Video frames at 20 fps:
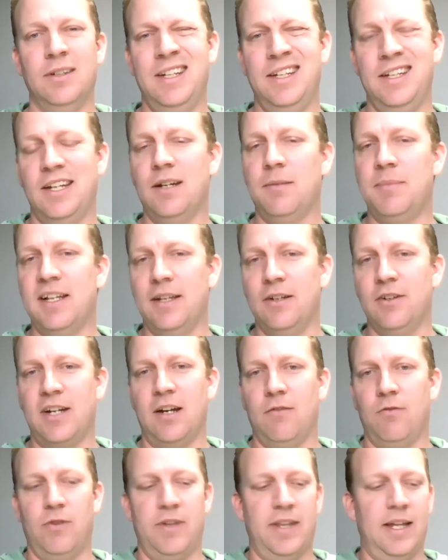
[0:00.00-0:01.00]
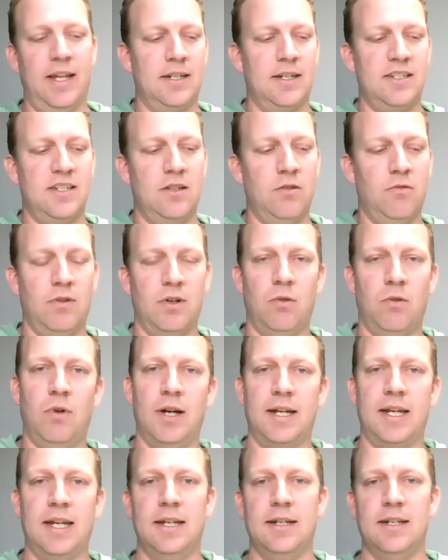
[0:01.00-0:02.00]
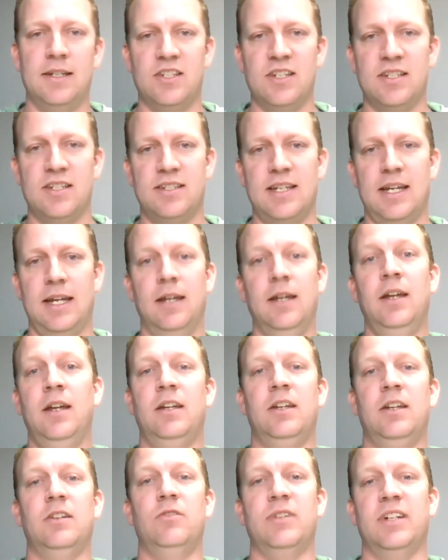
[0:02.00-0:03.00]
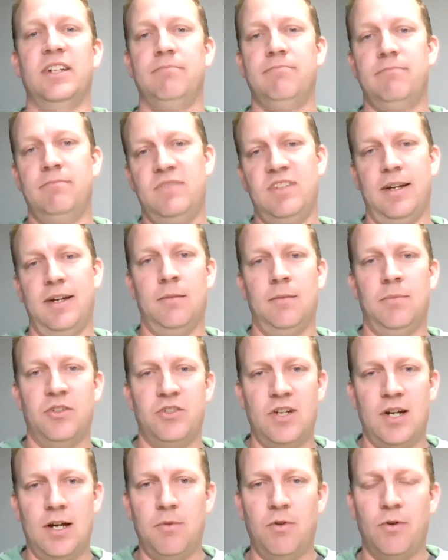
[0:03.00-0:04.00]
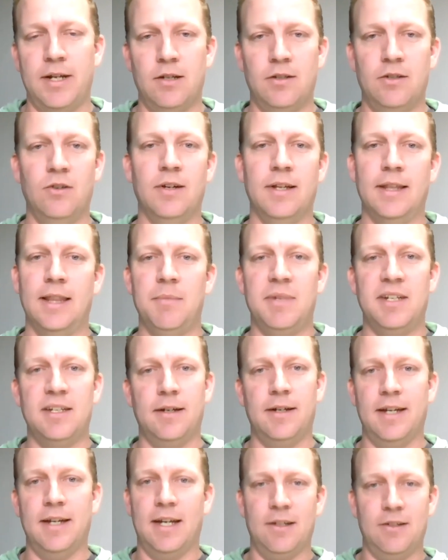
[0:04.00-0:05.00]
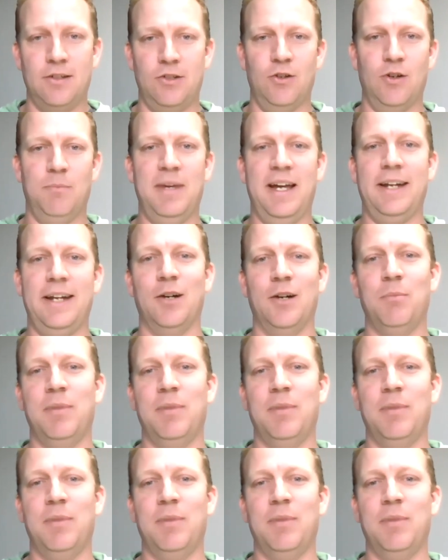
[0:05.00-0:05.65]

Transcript: You gotta be a little careful with that, because you don't want to walk in and just say, you're doing a terrible job of what you're doing, let me tell you how to do it better.